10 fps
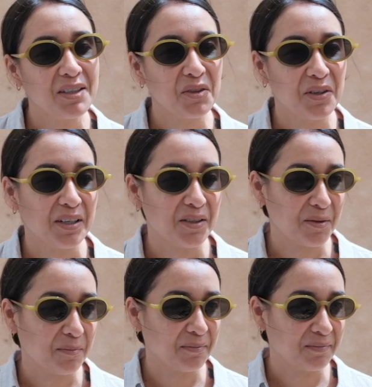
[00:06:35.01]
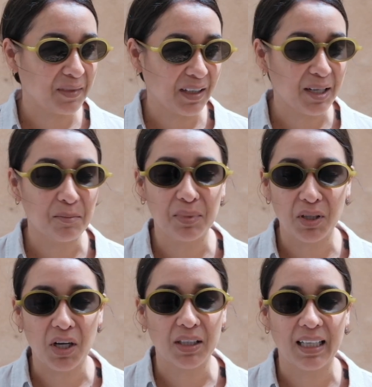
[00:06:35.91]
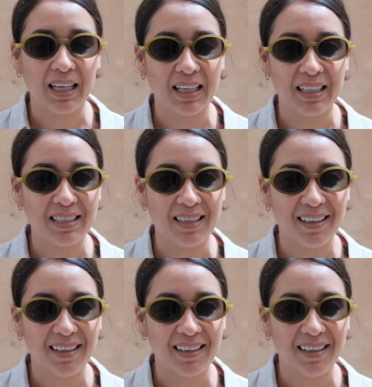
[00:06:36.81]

a creator like block, and